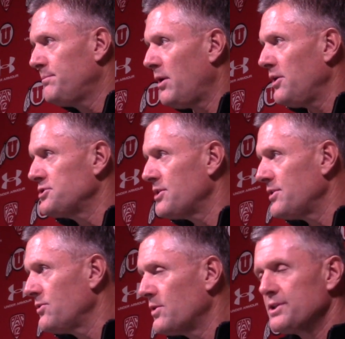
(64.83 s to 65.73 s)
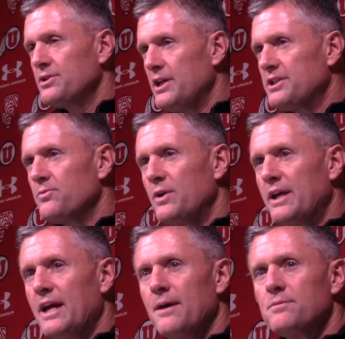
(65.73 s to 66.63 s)
Paul, Jared Norris, and Jason
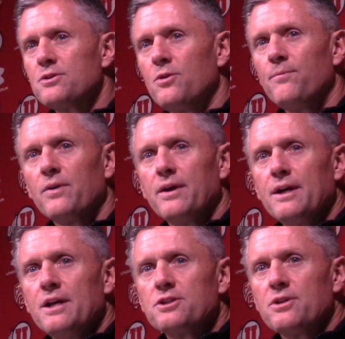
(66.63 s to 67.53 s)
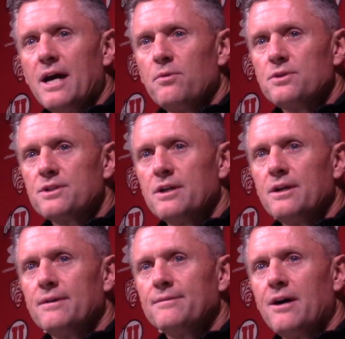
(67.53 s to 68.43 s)
Whittingham. So that was
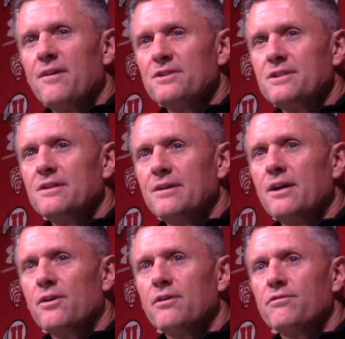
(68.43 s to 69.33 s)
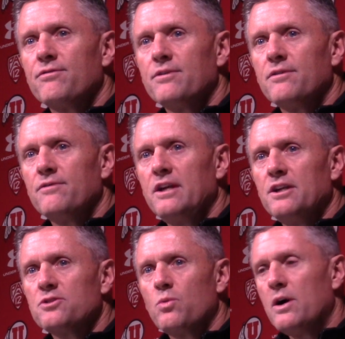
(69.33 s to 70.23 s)
obviously an area of
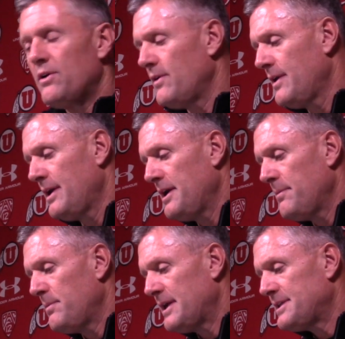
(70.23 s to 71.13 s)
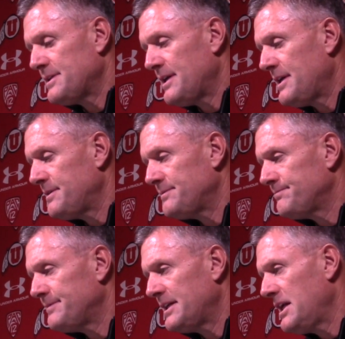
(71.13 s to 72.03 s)
need as well. But
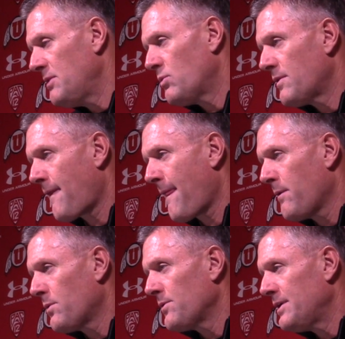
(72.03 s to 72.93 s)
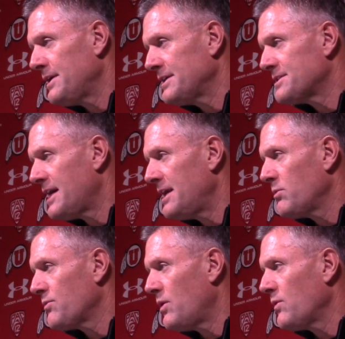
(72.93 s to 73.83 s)
again, we're excited
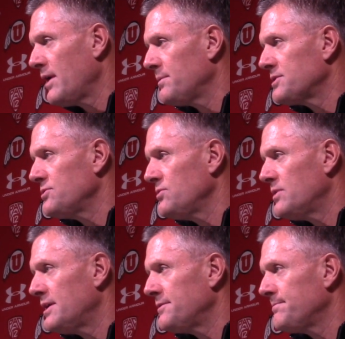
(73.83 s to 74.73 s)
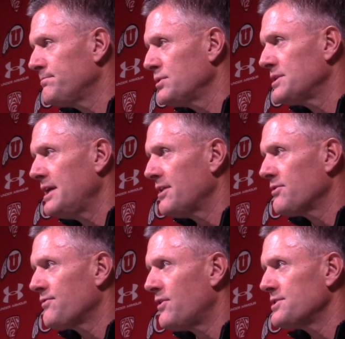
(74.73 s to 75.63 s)
with what we were able to put together
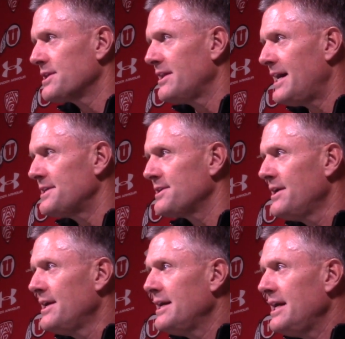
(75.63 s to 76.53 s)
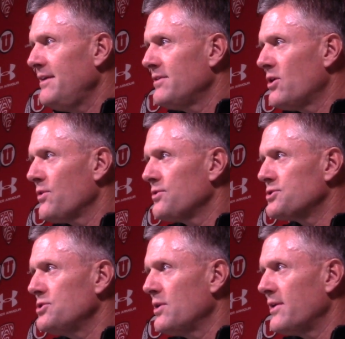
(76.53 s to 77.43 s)
as far as the class. Even though
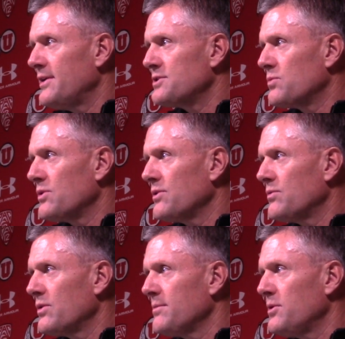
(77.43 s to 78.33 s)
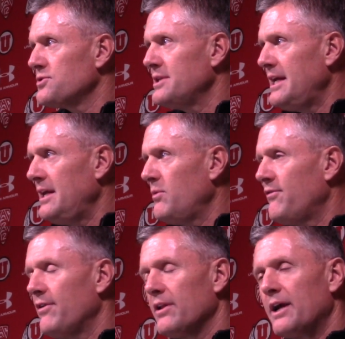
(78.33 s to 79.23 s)
those two areas were the most needy, we
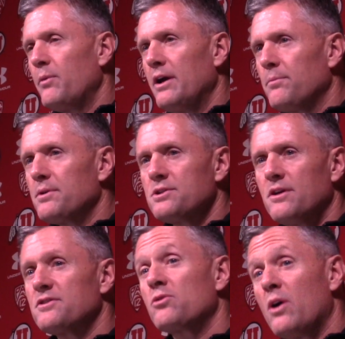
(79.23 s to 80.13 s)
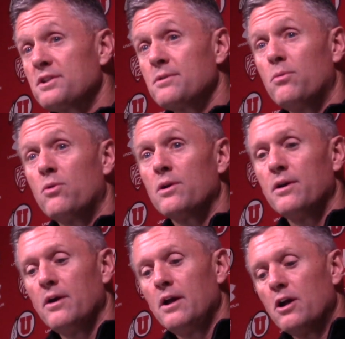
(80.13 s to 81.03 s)
felt like we helped ourselves across the board,
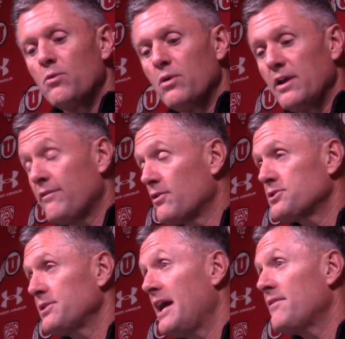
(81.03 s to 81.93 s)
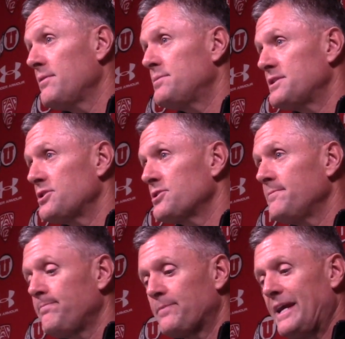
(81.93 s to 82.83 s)
really virtually every
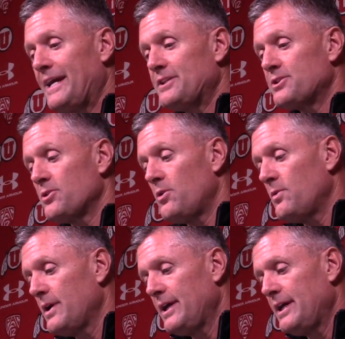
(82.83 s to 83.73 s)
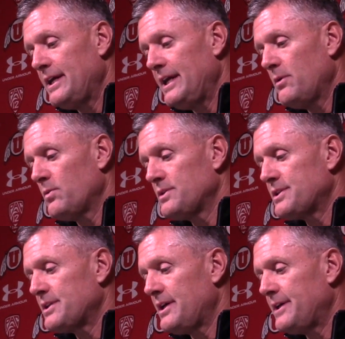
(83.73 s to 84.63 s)
position. And so it
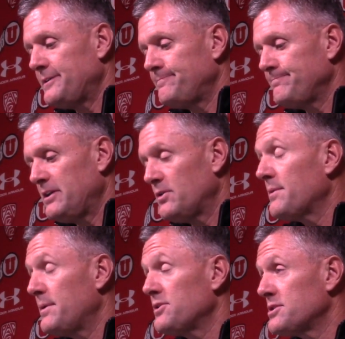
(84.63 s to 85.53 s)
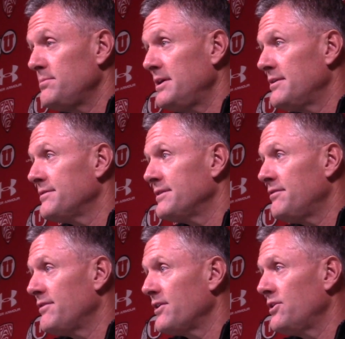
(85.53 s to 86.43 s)
was, it appears to be a
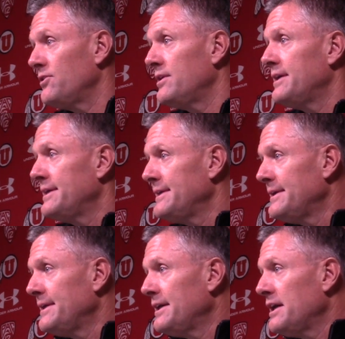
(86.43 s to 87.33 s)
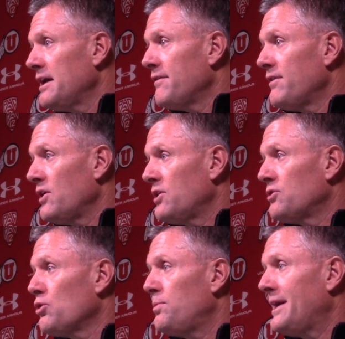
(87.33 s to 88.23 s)
very good
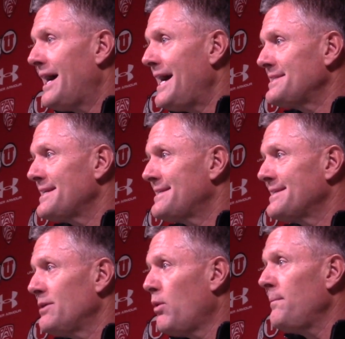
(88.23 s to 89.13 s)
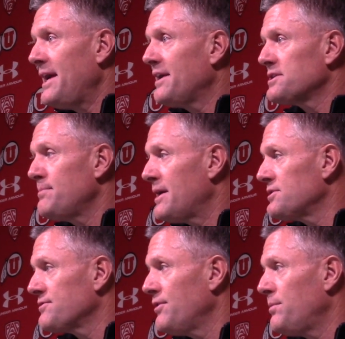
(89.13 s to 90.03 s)
group of guys that will make us better
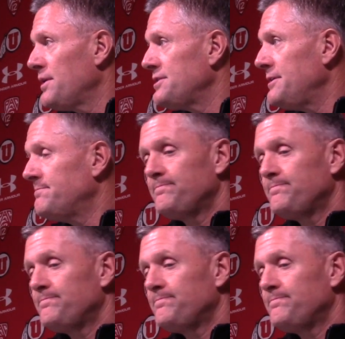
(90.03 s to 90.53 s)
as a football team.